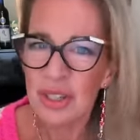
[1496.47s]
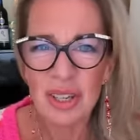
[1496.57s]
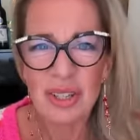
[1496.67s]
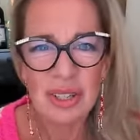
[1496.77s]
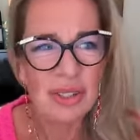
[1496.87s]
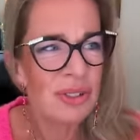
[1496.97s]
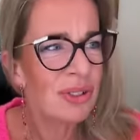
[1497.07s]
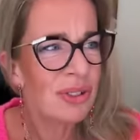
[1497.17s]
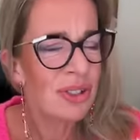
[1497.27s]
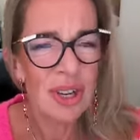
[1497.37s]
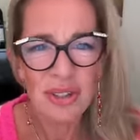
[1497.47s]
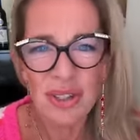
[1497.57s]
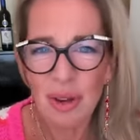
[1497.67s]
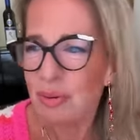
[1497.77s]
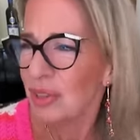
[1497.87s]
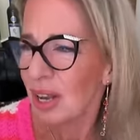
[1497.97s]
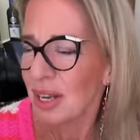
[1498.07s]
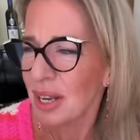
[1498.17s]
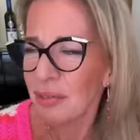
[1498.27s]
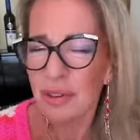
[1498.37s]
just don't
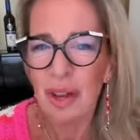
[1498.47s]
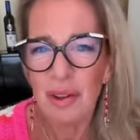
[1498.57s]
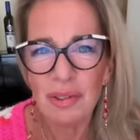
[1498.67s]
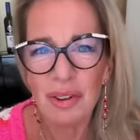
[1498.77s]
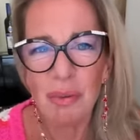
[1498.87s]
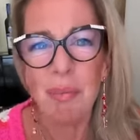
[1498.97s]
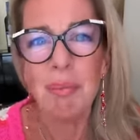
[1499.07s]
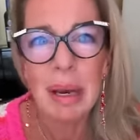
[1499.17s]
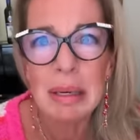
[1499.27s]
sign. If you're not